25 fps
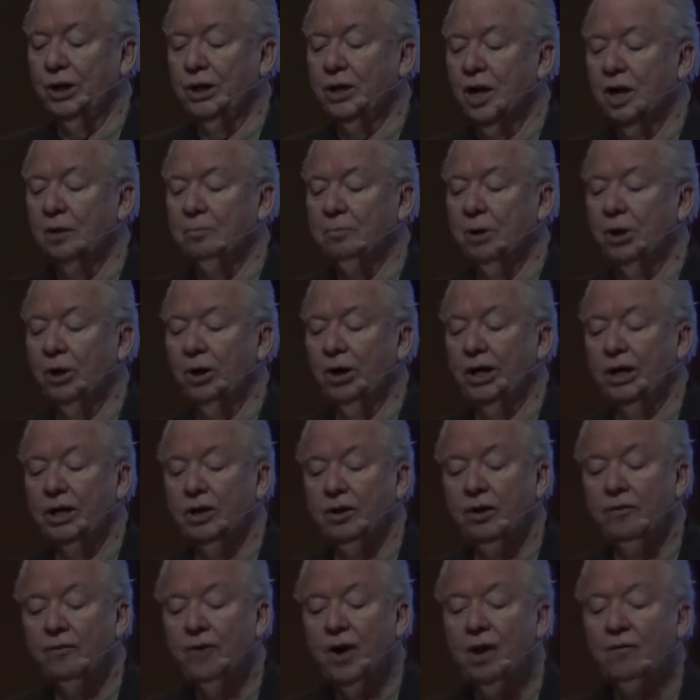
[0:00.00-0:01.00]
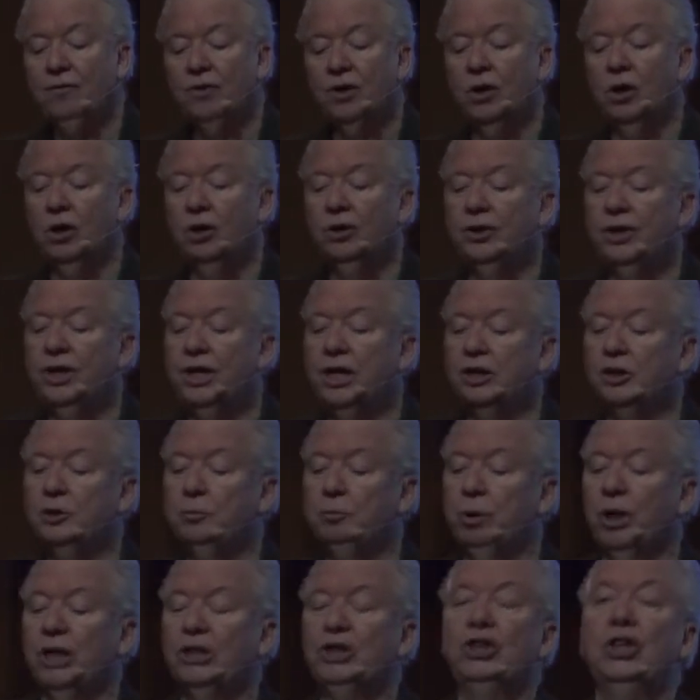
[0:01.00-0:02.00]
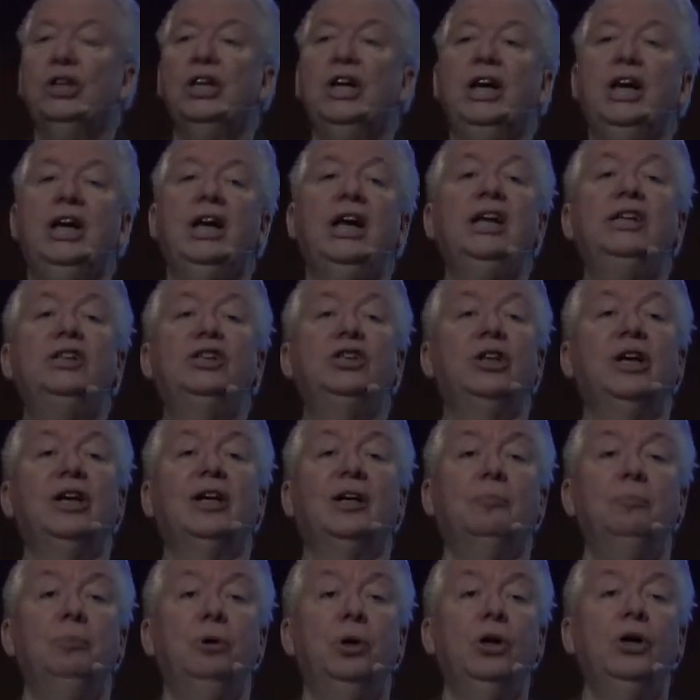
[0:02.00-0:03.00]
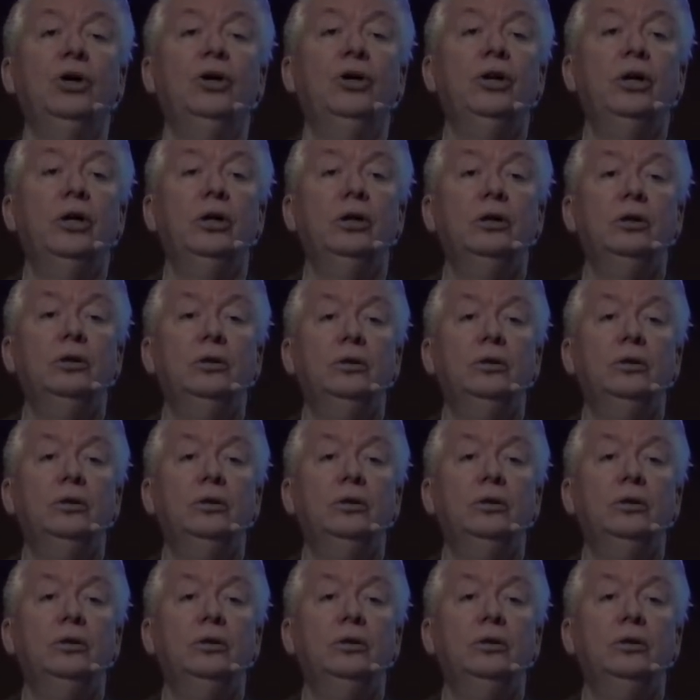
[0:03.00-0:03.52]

I got married. Have you ever heard the expression, he eats like a bird?